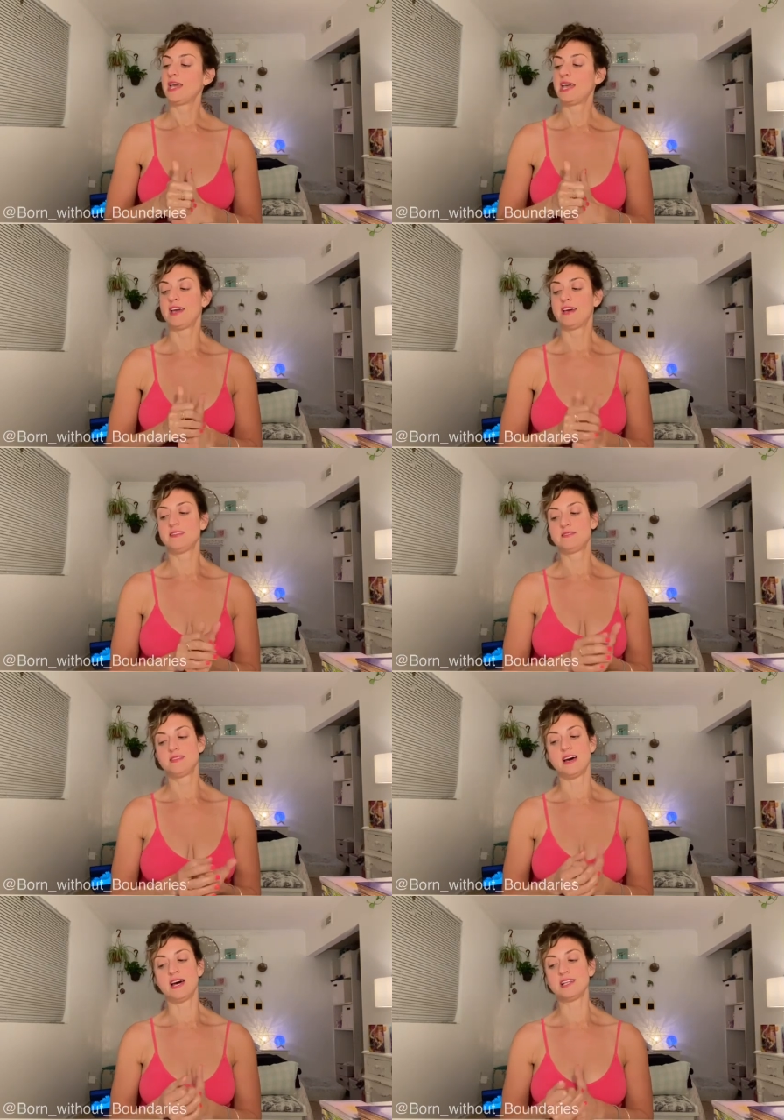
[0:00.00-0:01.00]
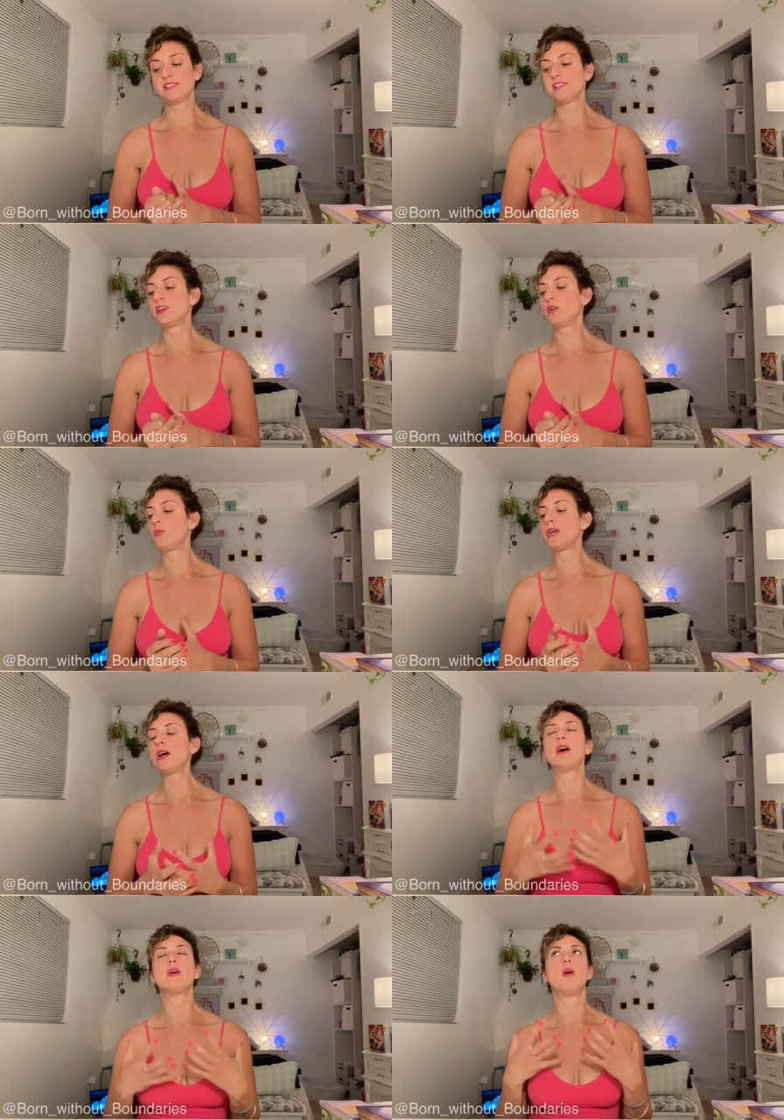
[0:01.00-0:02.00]
And honestly, we
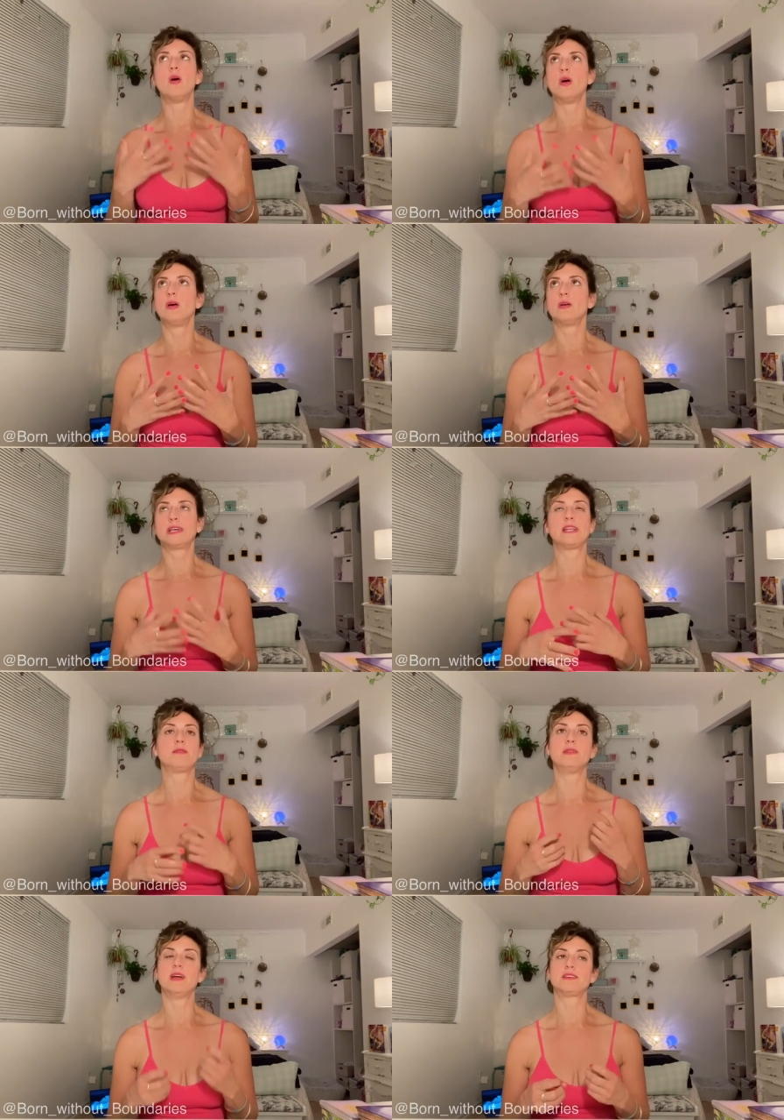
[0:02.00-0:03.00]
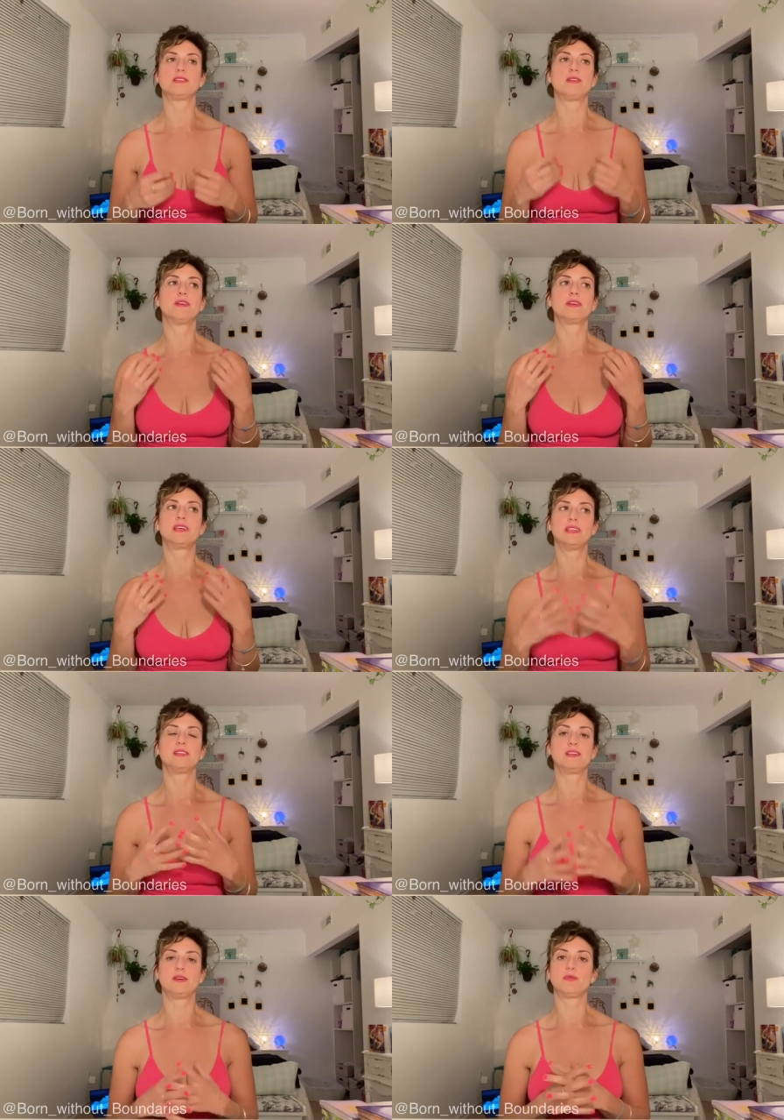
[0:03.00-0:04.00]
are all getting plucked in our
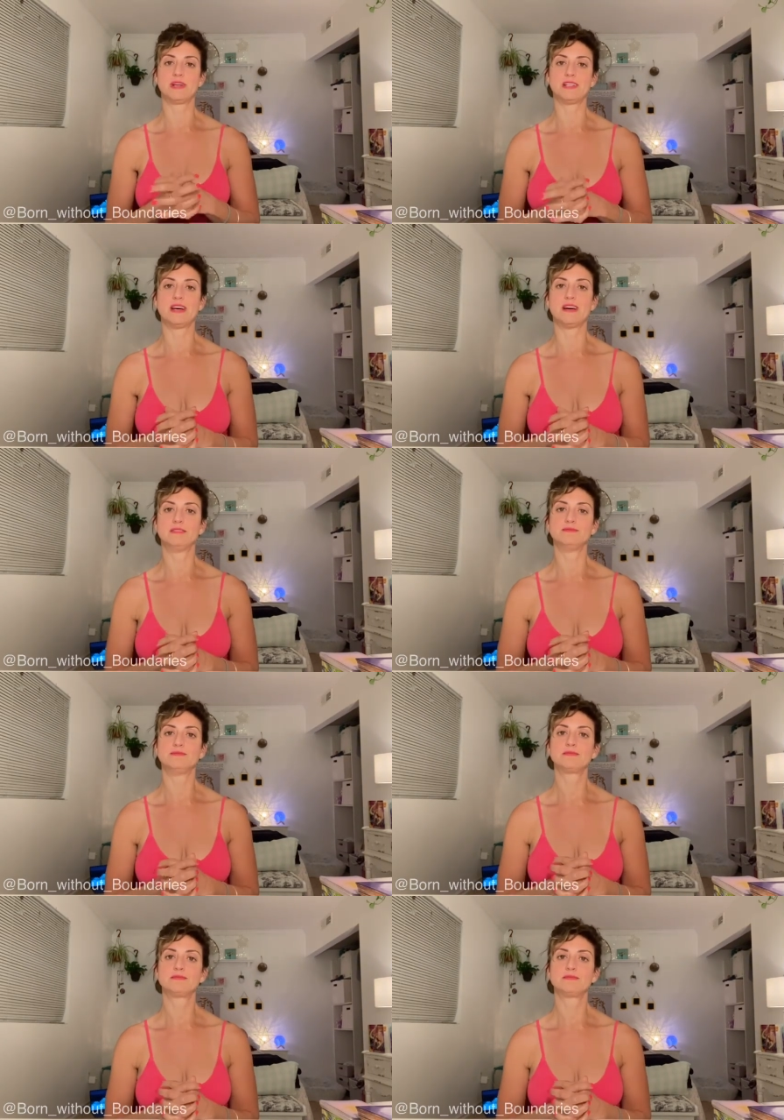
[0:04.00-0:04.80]
Achilles heel right now.